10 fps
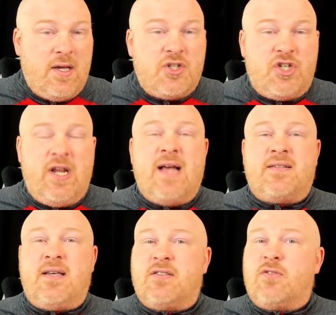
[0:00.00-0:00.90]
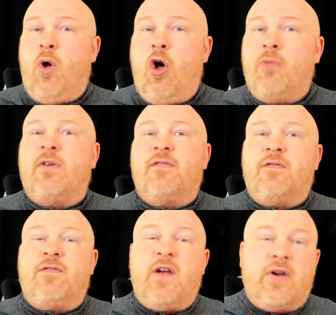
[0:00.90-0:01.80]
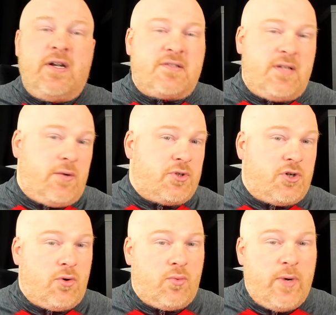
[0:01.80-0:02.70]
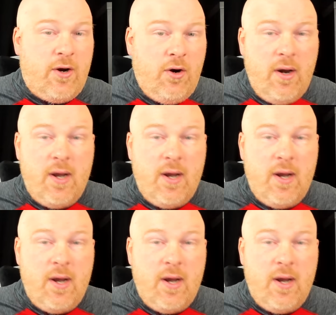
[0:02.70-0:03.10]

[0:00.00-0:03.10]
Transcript: She has a small but very distinguished career.